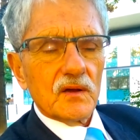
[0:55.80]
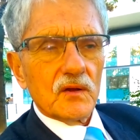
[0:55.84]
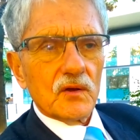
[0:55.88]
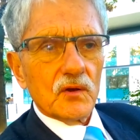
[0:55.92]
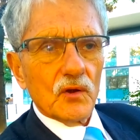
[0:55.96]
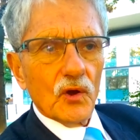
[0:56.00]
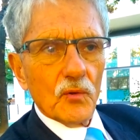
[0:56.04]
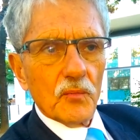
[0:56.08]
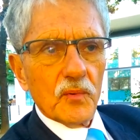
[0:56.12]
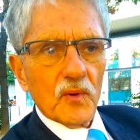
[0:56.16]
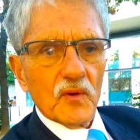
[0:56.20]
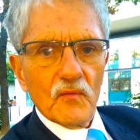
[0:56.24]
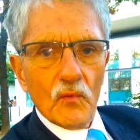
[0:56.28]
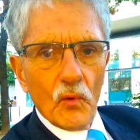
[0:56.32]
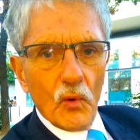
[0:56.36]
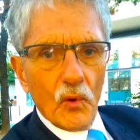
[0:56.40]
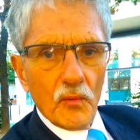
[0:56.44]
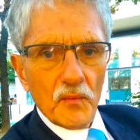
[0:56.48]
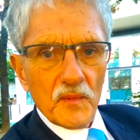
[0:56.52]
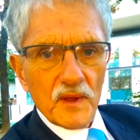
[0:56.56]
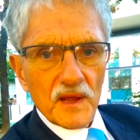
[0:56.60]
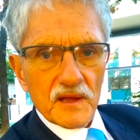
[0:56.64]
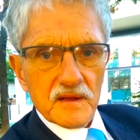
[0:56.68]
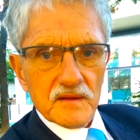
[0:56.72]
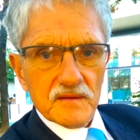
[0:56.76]
global
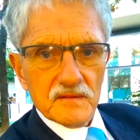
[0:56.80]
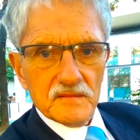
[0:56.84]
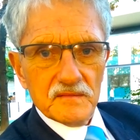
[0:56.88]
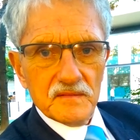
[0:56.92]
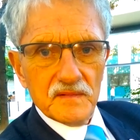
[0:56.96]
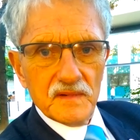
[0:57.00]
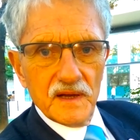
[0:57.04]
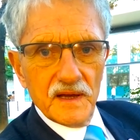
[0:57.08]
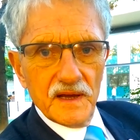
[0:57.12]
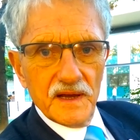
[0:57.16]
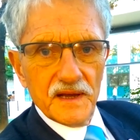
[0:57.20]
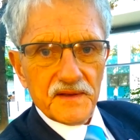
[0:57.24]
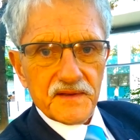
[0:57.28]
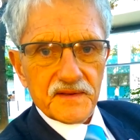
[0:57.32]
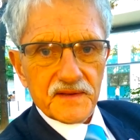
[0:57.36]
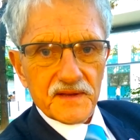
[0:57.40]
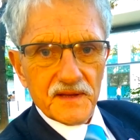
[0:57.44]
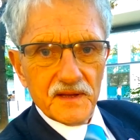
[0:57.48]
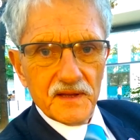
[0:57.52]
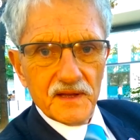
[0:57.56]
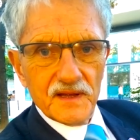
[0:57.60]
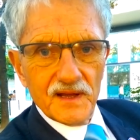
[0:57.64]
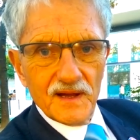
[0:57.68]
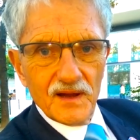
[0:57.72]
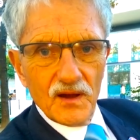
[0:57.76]
warming at
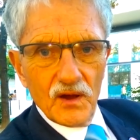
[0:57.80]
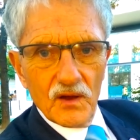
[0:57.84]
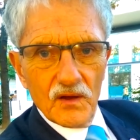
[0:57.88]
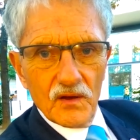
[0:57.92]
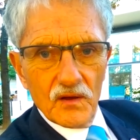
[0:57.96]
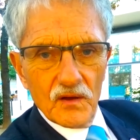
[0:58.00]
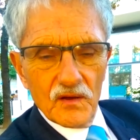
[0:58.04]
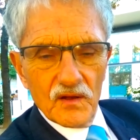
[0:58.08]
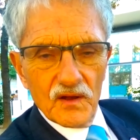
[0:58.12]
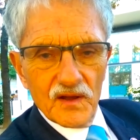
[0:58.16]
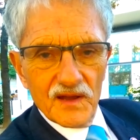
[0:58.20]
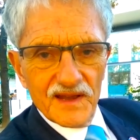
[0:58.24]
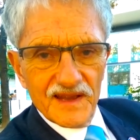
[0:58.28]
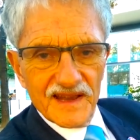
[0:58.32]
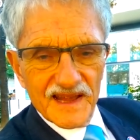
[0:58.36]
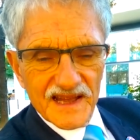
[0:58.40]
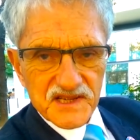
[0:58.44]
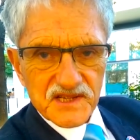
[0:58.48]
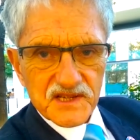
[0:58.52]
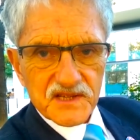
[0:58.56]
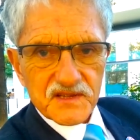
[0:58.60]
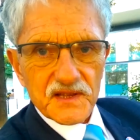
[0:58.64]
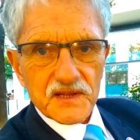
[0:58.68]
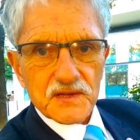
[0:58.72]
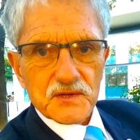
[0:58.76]

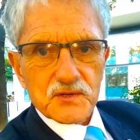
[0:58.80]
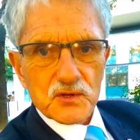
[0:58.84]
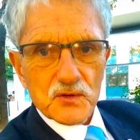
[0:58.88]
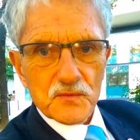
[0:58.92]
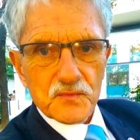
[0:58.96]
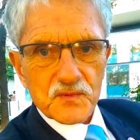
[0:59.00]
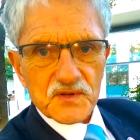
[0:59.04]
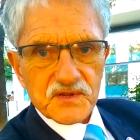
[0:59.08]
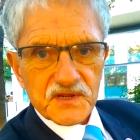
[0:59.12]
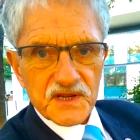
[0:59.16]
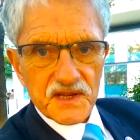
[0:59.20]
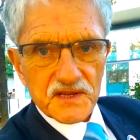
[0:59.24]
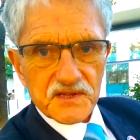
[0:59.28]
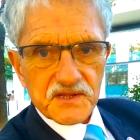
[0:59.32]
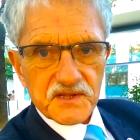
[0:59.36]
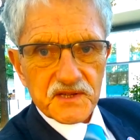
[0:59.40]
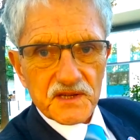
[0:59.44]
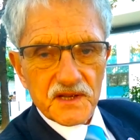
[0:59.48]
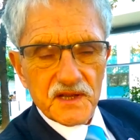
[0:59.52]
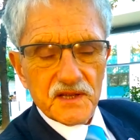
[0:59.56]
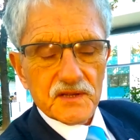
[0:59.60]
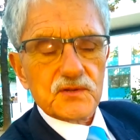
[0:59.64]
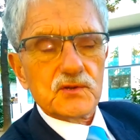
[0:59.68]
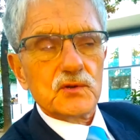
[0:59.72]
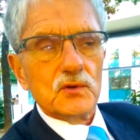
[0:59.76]
less than 2%,
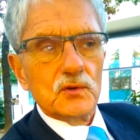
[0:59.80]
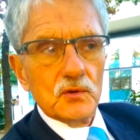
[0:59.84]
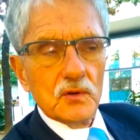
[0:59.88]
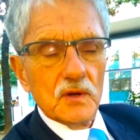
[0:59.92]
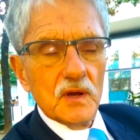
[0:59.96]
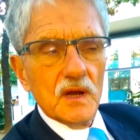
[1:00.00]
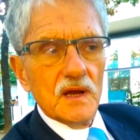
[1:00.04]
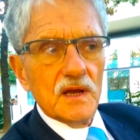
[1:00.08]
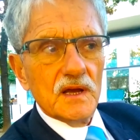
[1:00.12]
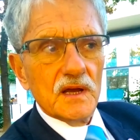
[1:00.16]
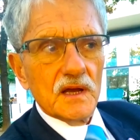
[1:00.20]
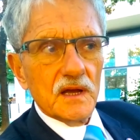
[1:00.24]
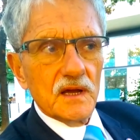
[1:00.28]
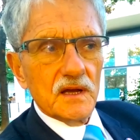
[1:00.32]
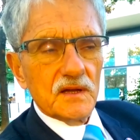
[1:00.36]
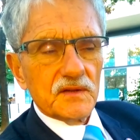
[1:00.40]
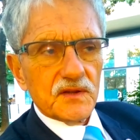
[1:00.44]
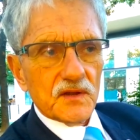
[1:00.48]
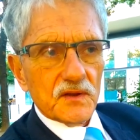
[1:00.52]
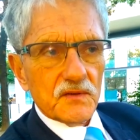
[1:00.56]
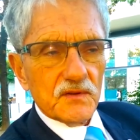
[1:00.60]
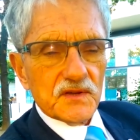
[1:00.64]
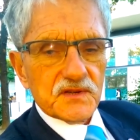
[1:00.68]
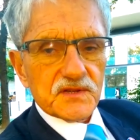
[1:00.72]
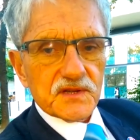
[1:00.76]
2
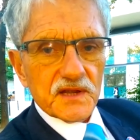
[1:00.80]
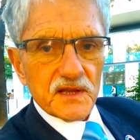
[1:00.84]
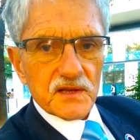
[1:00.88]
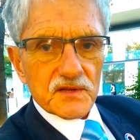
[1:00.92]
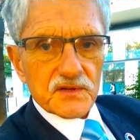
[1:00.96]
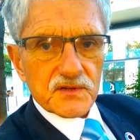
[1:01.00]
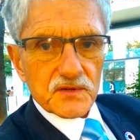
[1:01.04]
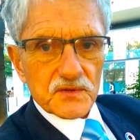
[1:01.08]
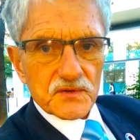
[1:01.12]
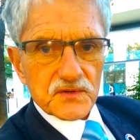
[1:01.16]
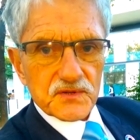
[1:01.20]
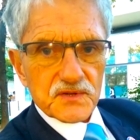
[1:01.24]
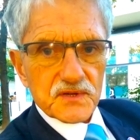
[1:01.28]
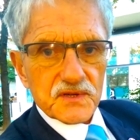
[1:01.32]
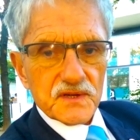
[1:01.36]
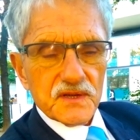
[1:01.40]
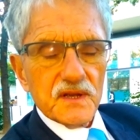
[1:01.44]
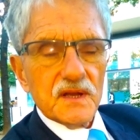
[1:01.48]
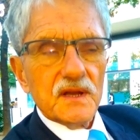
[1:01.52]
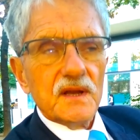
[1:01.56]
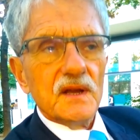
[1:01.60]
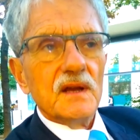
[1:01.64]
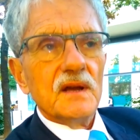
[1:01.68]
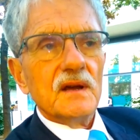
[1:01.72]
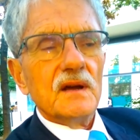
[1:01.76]
degrees
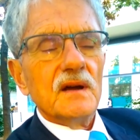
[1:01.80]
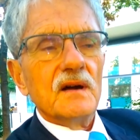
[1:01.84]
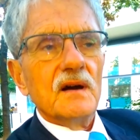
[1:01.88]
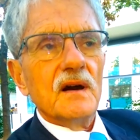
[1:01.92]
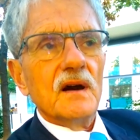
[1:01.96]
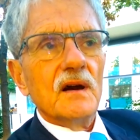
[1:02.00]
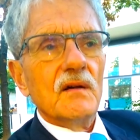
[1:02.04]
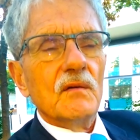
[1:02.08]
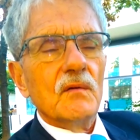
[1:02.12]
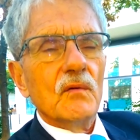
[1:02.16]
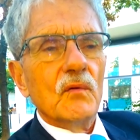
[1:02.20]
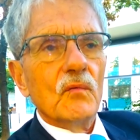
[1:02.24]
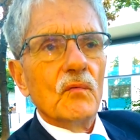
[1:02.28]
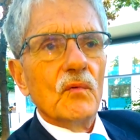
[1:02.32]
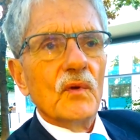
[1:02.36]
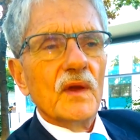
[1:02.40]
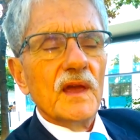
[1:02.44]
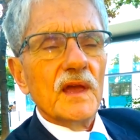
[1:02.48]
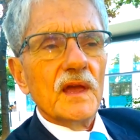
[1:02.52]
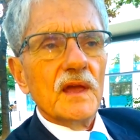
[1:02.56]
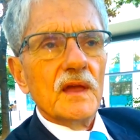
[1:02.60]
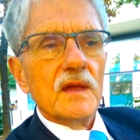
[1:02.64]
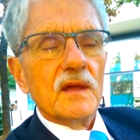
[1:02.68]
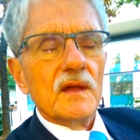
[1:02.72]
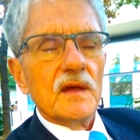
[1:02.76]
Celsius,
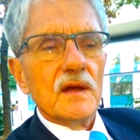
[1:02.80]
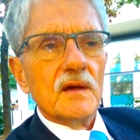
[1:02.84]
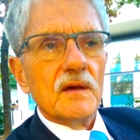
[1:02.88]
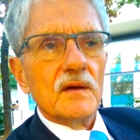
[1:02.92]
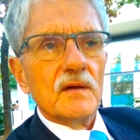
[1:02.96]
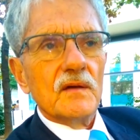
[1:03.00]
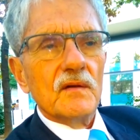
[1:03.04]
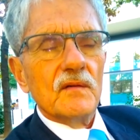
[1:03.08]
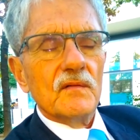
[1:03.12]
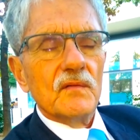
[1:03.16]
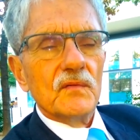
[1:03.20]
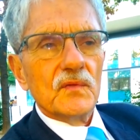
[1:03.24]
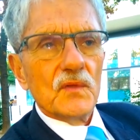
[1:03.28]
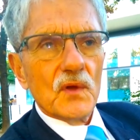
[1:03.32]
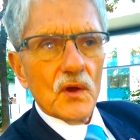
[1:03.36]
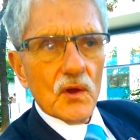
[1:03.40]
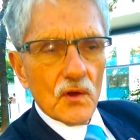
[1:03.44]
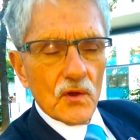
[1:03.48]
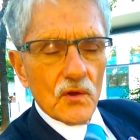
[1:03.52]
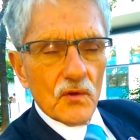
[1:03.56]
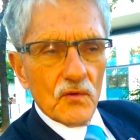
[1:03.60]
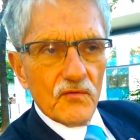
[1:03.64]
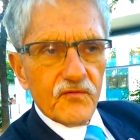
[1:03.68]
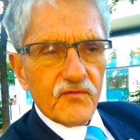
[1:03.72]
we know